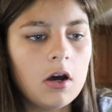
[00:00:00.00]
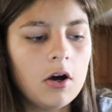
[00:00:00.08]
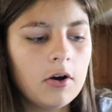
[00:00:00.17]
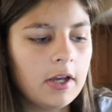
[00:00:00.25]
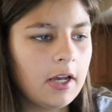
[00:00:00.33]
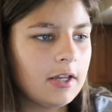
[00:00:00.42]

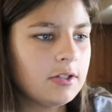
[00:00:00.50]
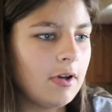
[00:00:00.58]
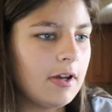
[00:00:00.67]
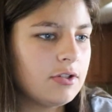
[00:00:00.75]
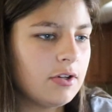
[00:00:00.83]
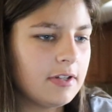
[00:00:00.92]
Okay guys, so
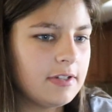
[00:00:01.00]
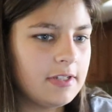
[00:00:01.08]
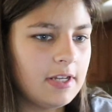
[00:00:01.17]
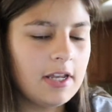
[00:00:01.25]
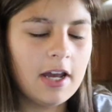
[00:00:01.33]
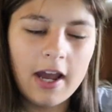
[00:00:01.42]
as you can
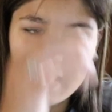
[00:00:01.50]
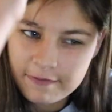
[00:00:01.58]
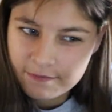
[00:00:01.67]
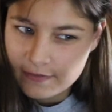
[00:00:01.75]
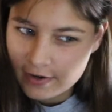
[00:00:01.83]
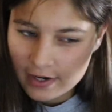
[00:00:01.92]
see, I
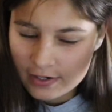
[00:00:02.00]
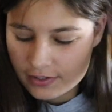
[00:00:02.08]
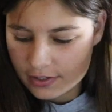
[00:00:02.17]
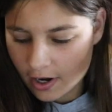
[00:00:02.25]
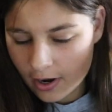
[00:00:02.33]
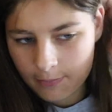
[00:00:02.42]

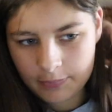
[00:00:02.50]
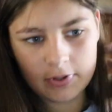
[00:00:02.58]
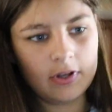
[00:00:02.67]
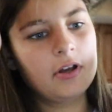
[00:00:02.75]
finished up